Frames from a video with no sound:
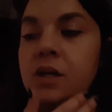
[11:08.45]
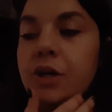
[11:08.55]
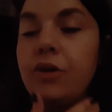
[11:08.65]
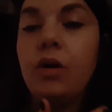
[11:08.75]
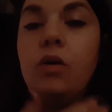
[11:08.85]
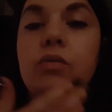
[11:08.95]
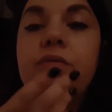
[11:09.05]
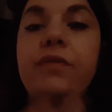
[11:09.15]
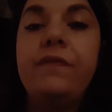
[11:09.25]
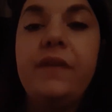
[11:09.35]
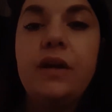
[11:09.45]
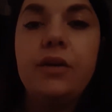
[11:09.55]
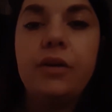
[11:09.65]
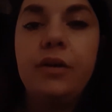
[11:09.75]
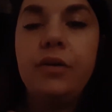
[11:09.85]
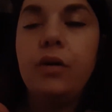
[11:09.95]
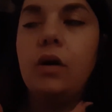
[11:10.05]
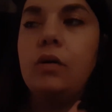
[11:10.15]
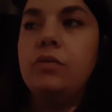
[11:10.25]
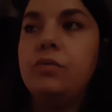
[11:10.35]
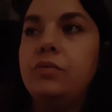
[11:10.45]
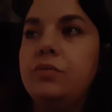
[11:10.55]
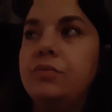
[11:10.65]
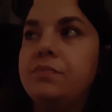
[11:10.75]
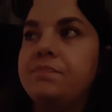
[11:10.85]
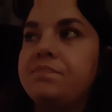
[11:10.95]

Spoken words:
Your own fear, your own